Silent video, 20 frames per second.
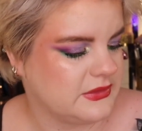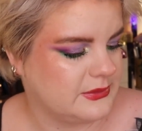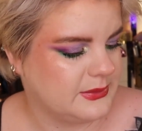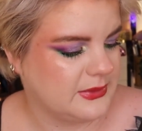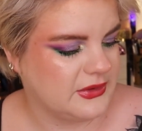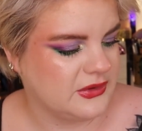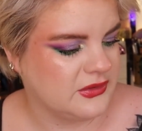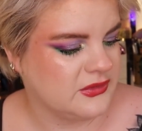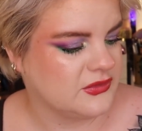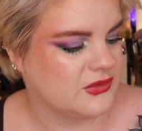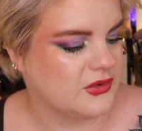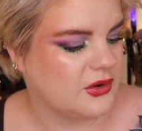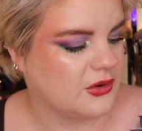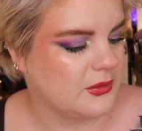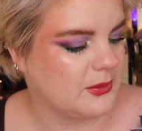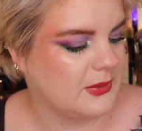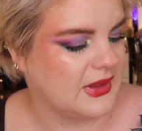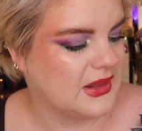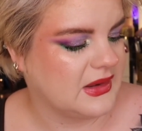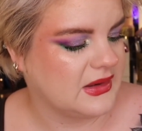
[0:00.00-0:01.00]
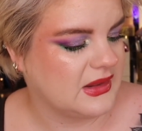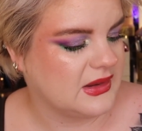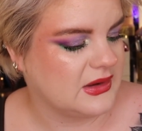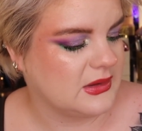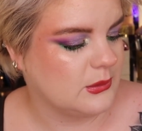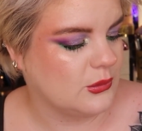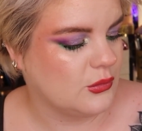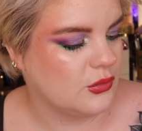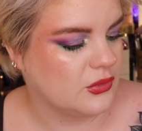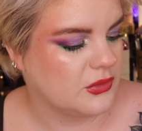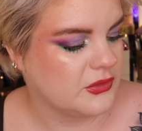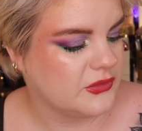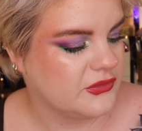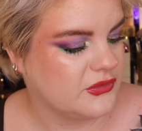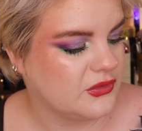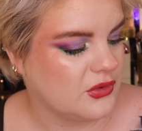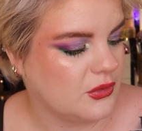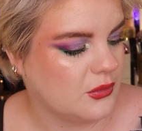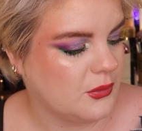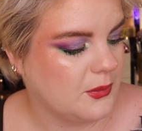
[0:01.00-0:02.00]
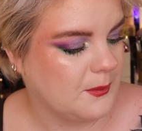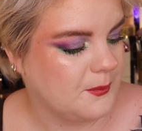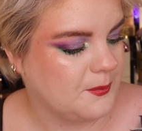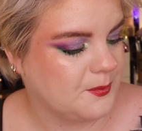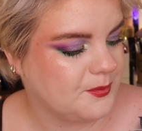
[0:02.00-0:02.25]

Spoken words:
experienced hard pan anymore. So